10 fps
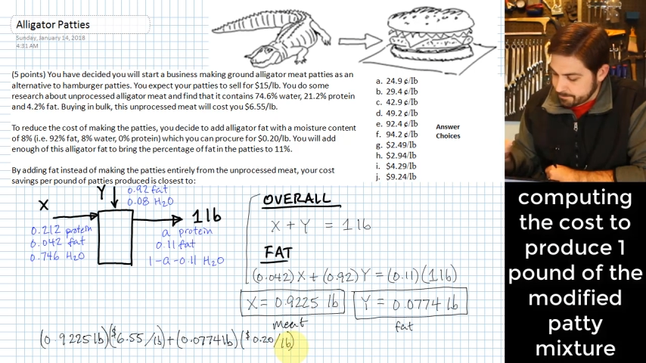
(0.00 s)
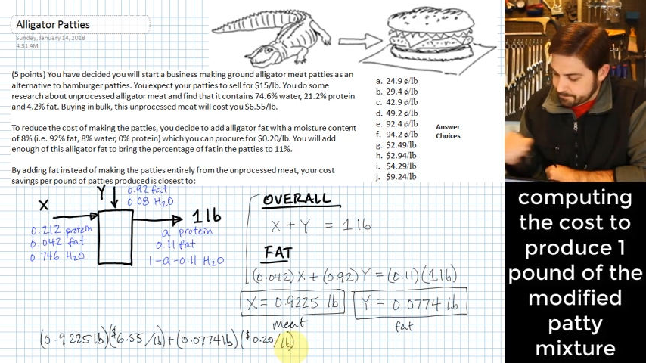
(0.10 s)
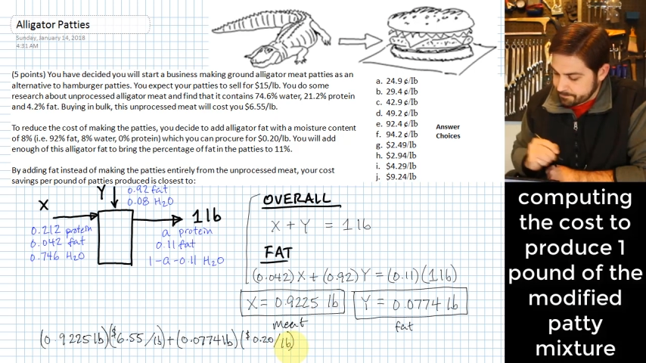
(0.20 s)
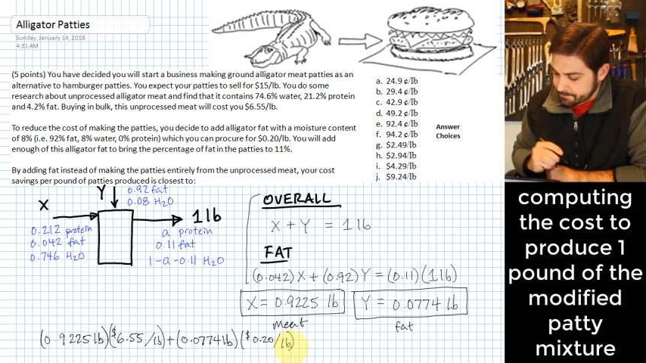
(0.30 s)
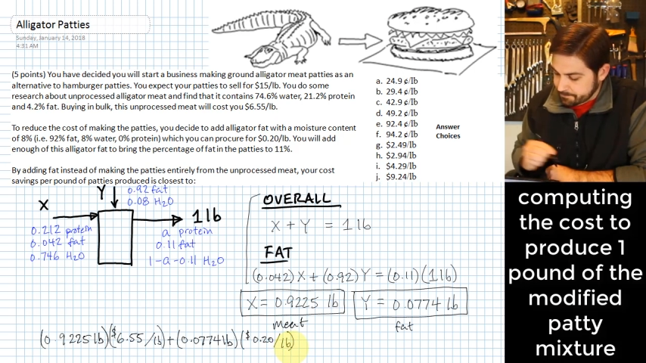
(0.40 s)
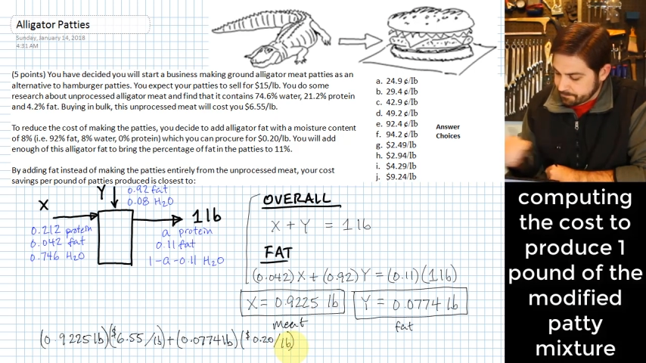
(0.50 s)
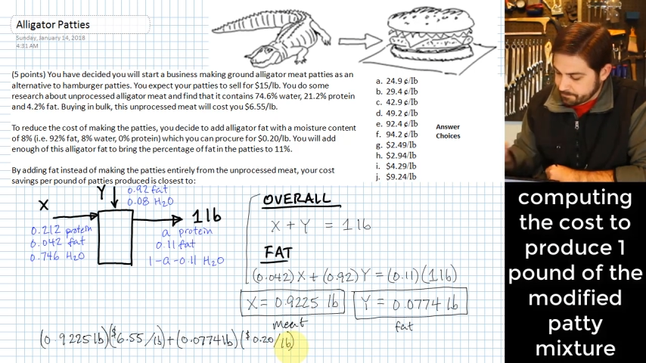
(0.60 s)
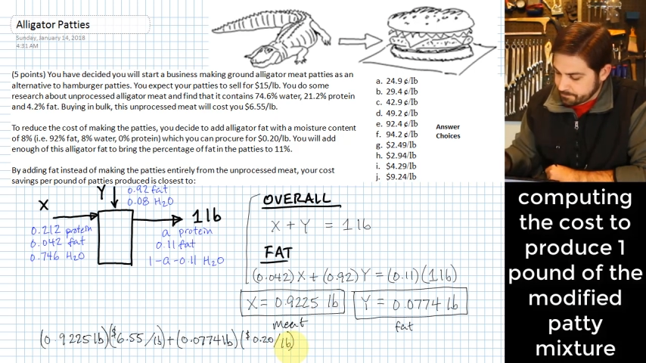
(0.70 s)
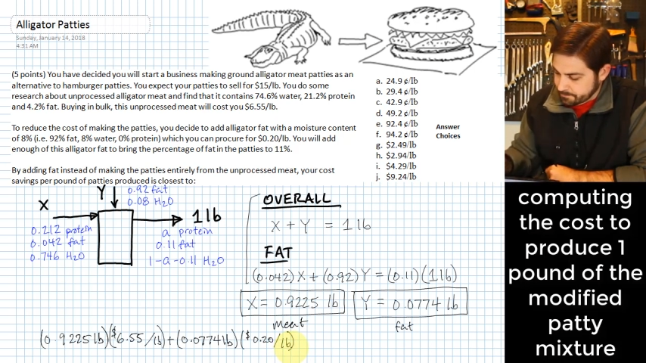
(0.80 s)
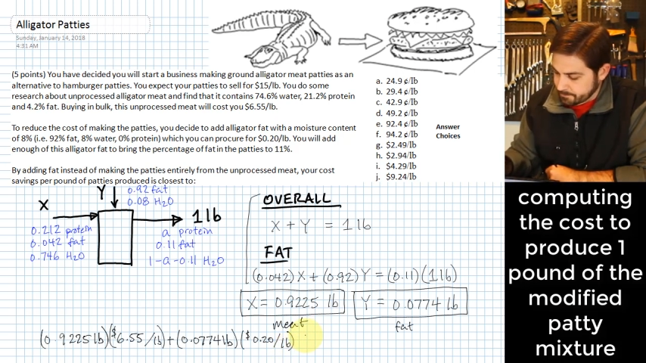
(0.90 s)

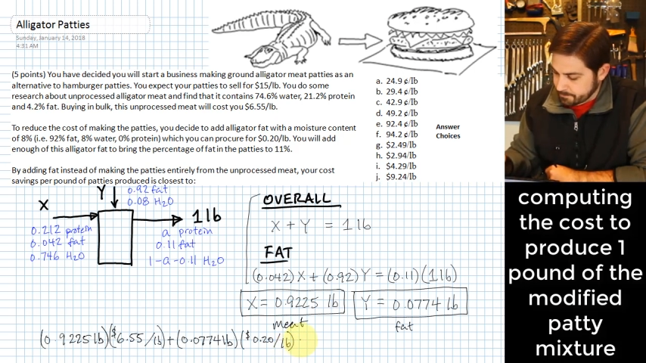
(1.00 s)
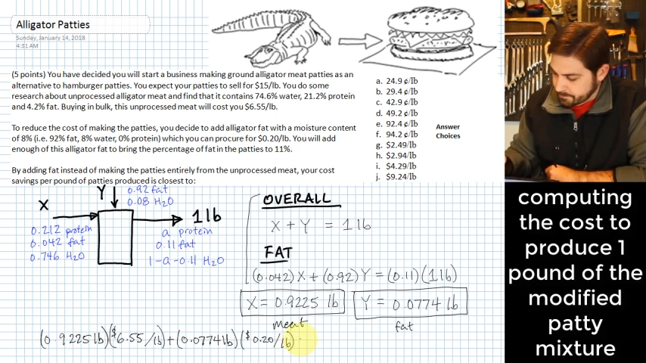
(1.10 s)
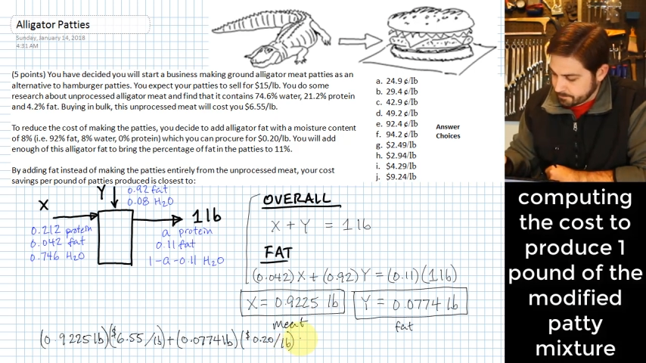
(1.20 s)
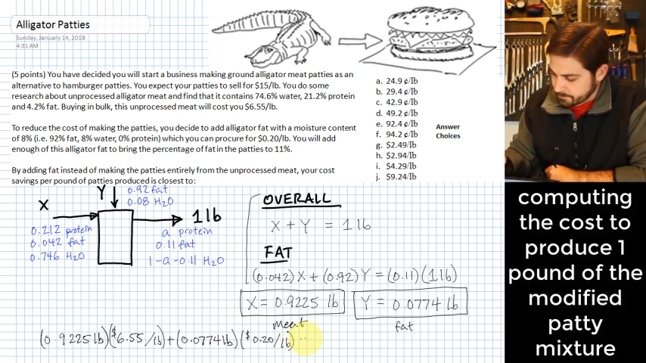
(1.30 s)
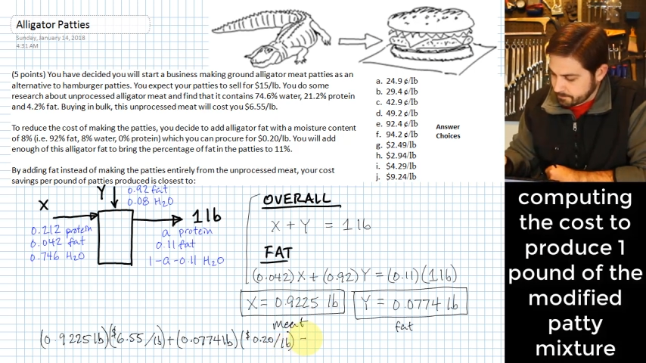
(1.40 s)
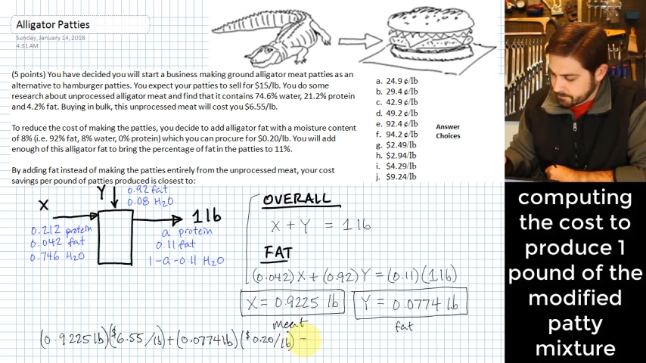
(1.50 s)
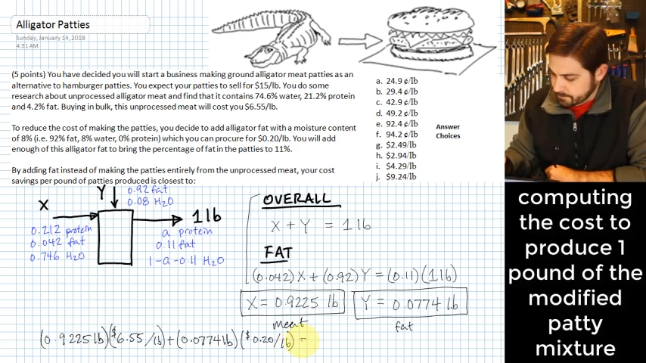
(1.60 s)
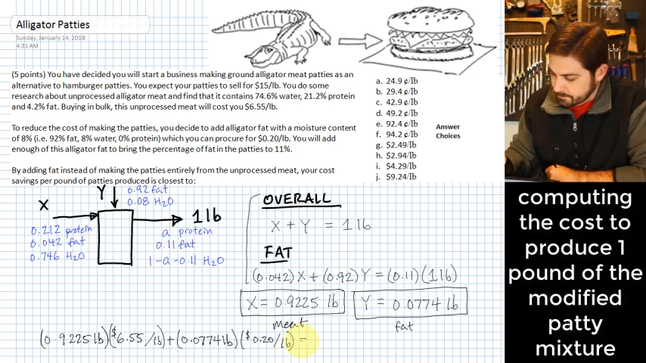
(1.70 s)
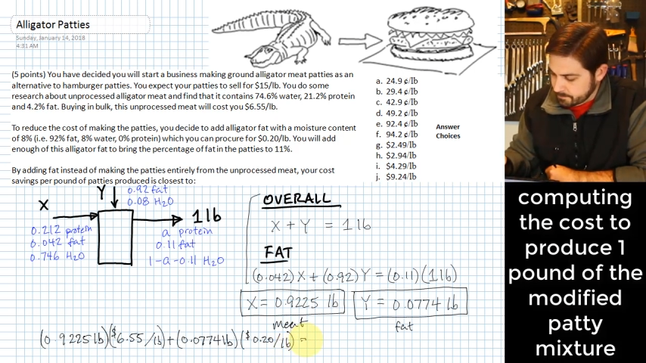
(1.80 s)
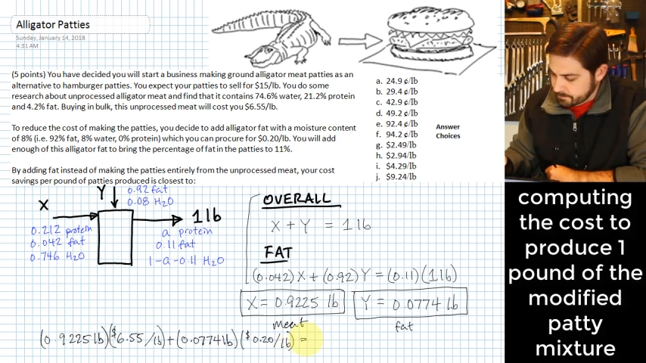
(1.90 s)

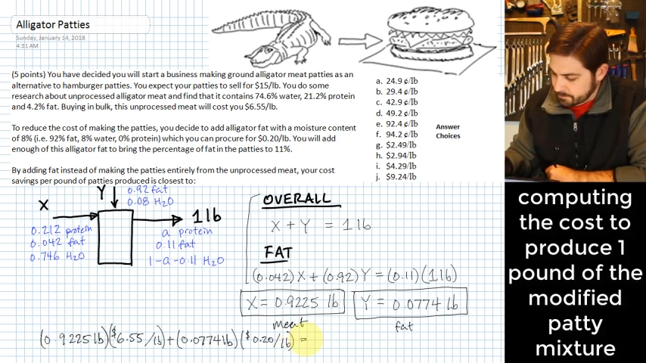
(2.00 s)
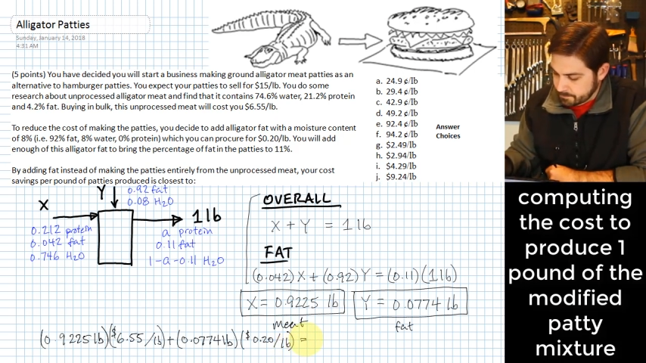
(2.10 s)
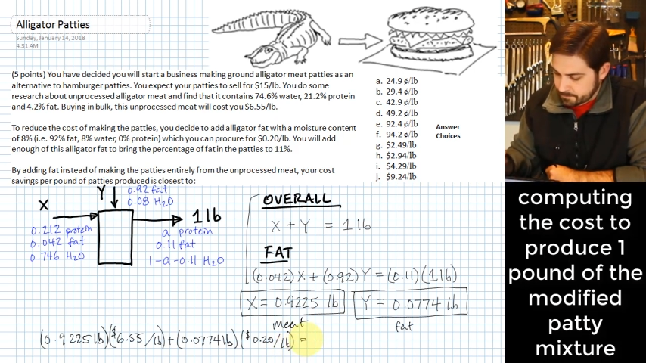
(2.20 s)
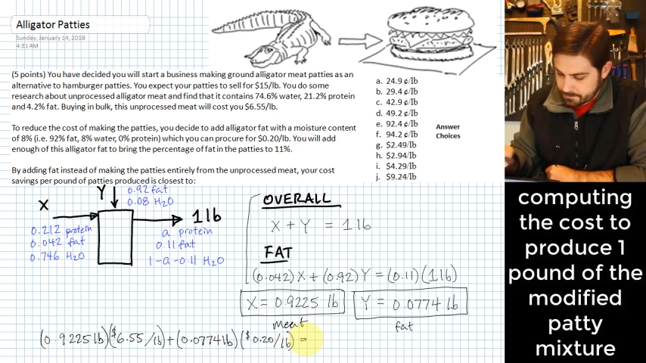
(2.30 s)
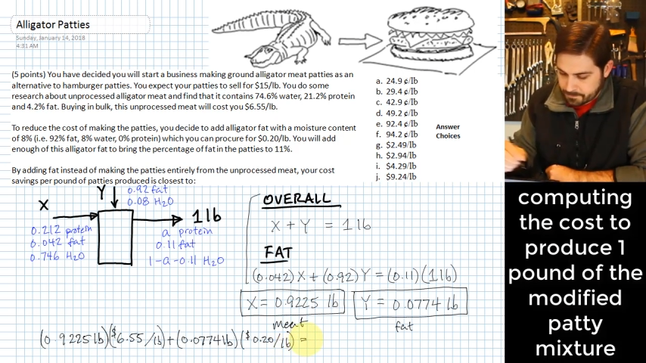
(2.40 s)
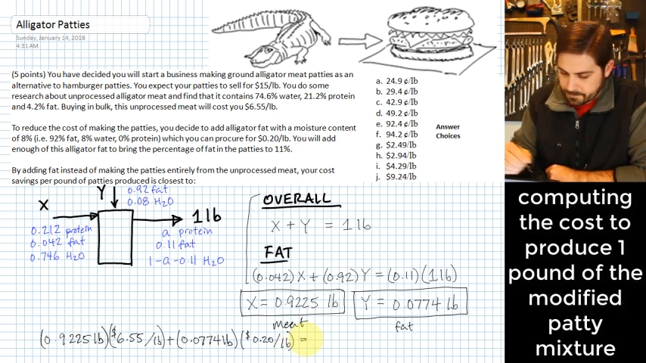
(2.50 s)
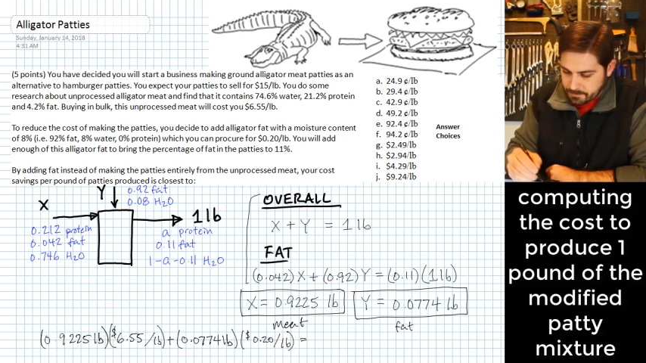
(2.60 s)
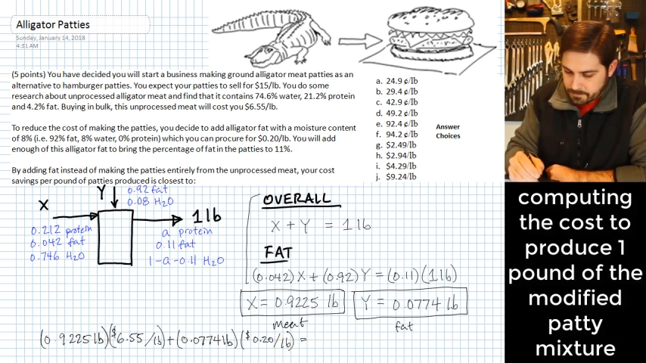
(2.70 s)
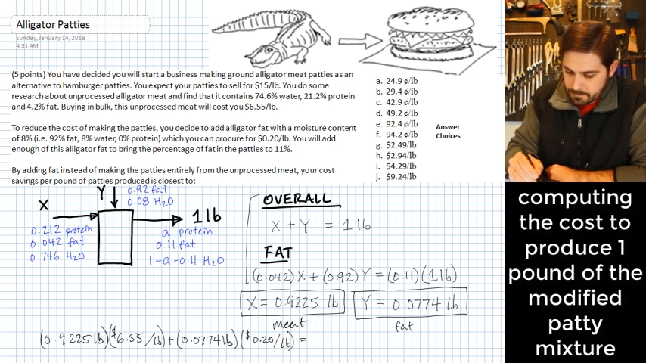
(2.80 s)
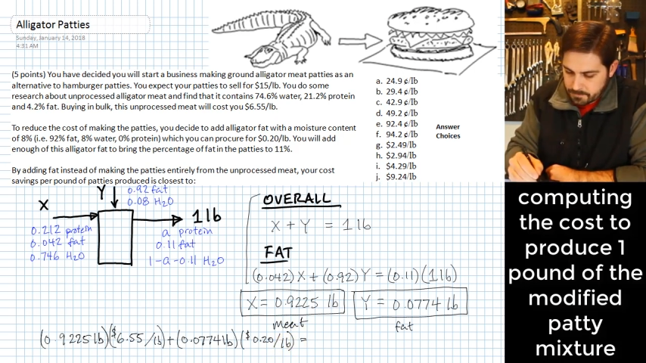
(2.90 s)

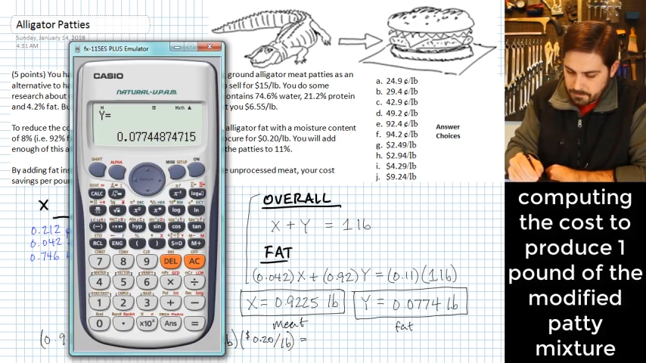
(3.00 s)
(no one is talking)